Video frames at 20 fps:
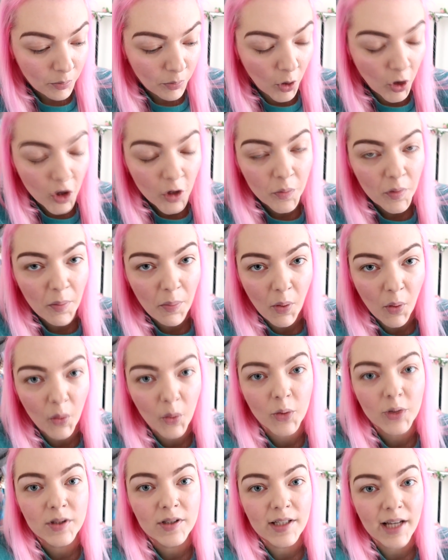put up a
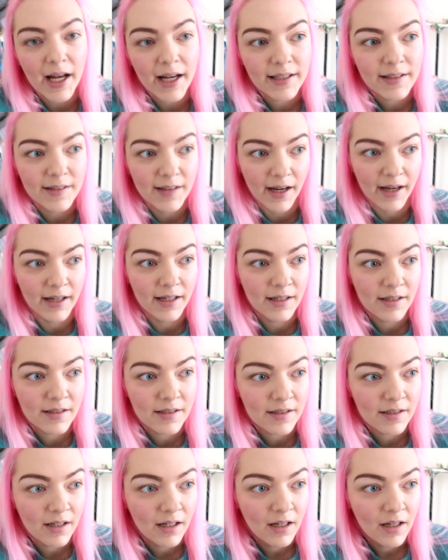post last
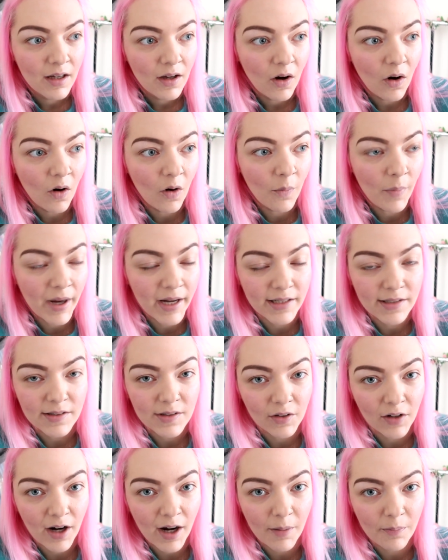night on my
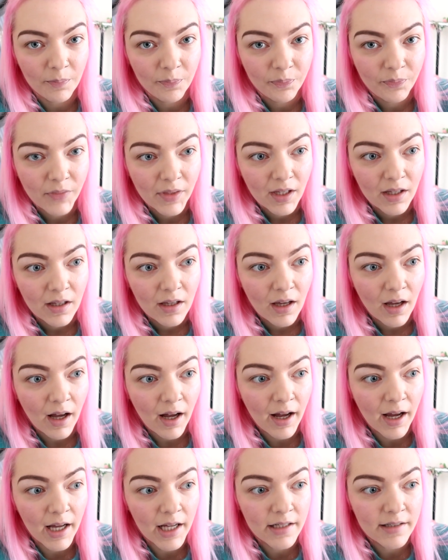Instagram
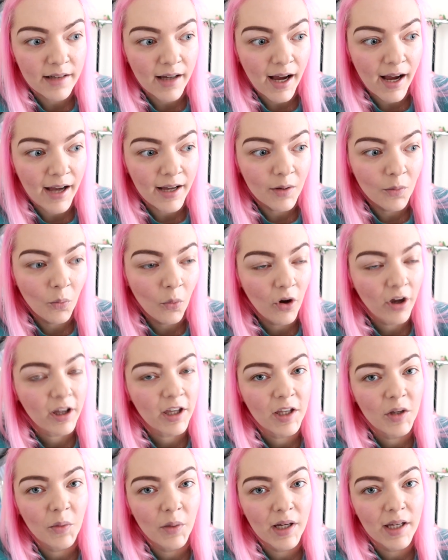and I'm
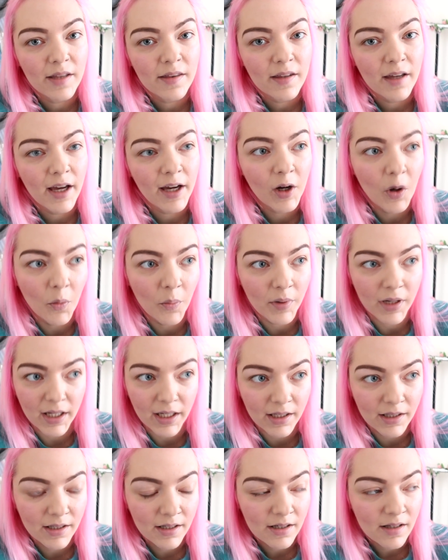working with a
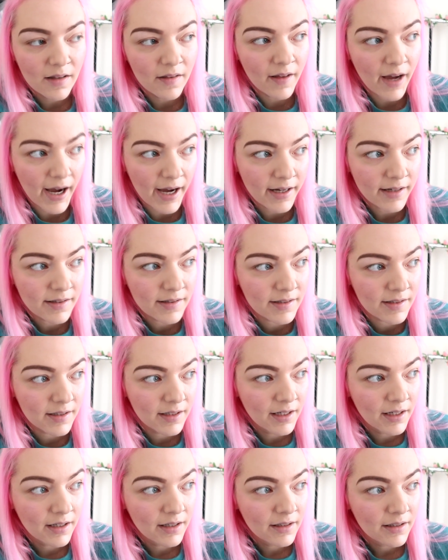company that
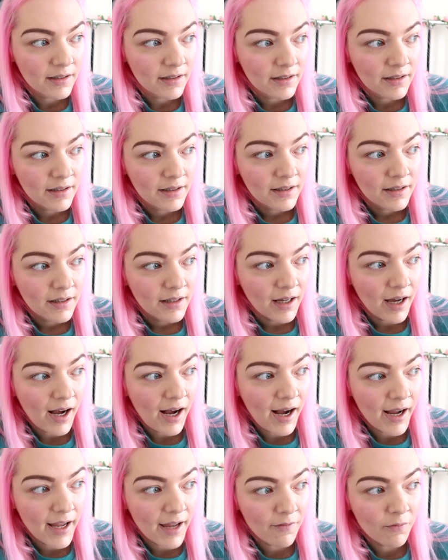
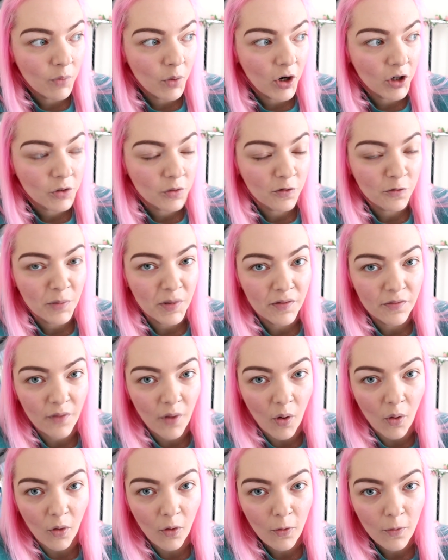I haven't worked with
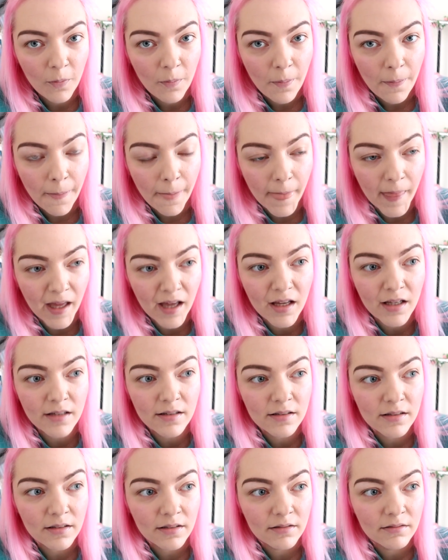before
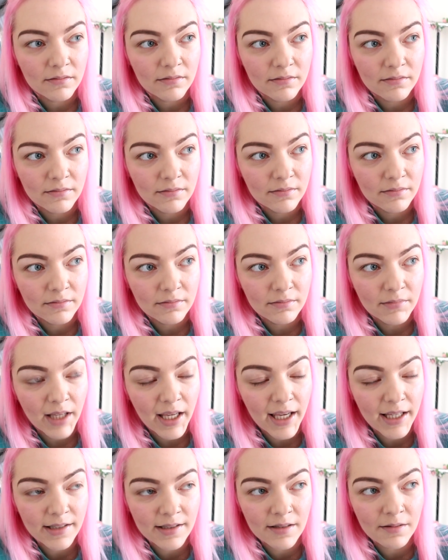and
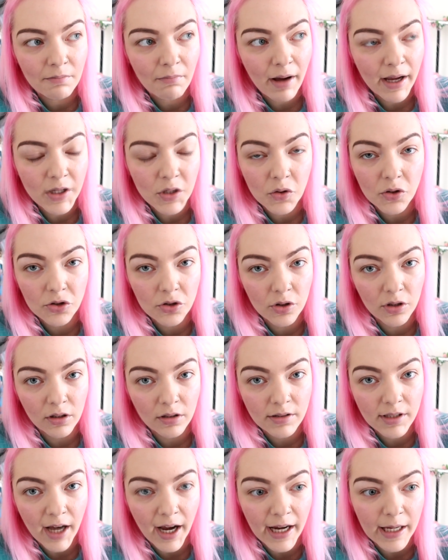isn't my
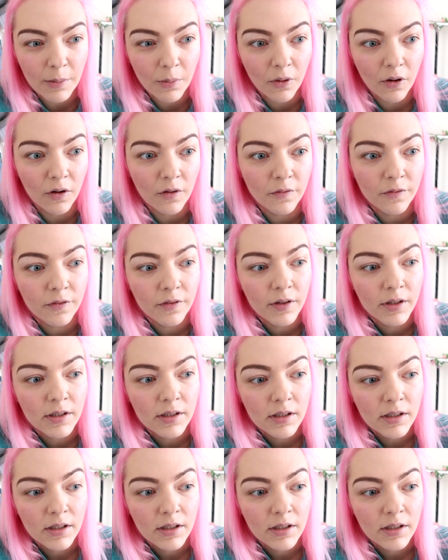usual type of